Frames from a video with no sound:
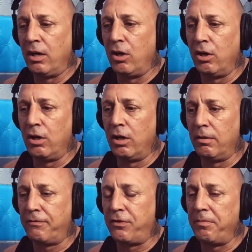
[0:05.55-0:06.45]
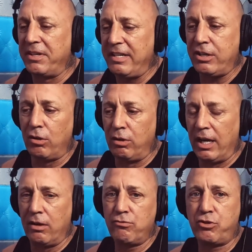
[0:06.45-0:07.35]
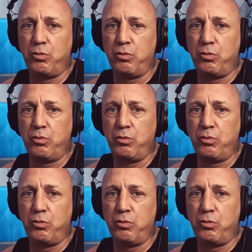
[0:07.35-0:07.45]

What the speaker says: from the Deco Lounge,